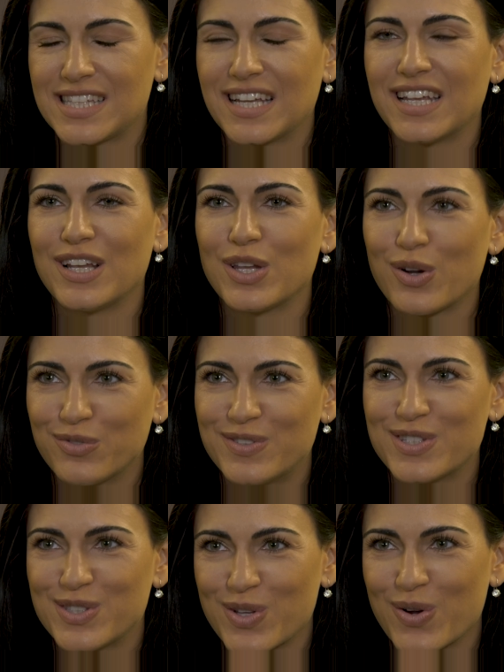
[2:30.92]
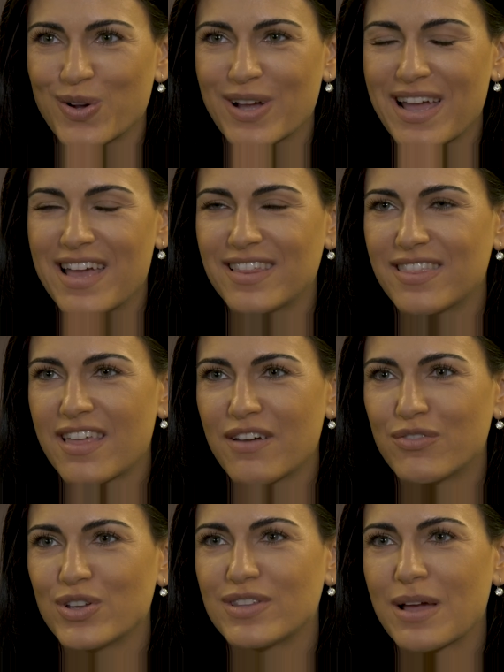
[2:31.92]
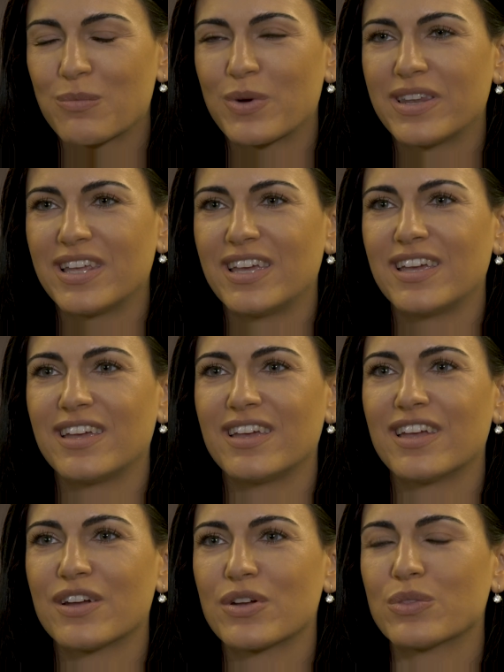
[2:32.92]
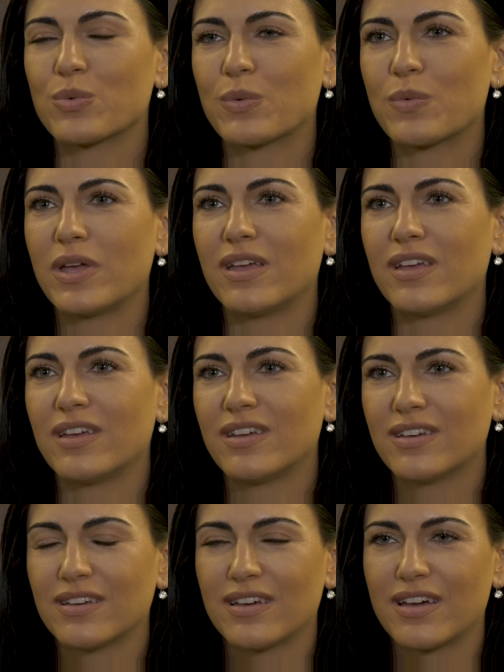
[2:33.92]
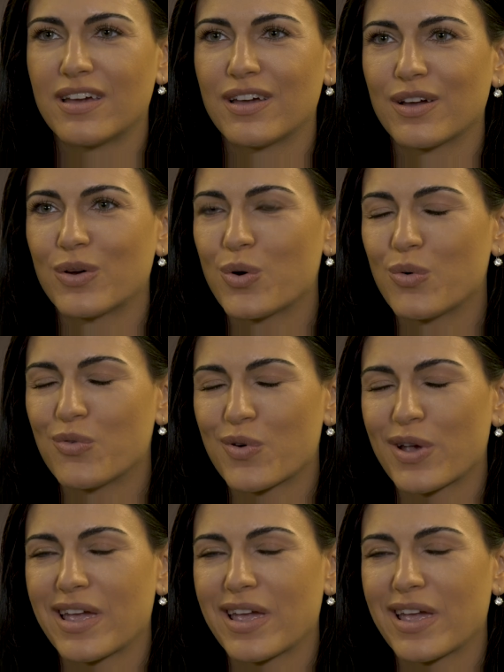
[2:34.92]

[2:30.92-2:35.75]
Sonny loved the song, and every time when he hear it when we go for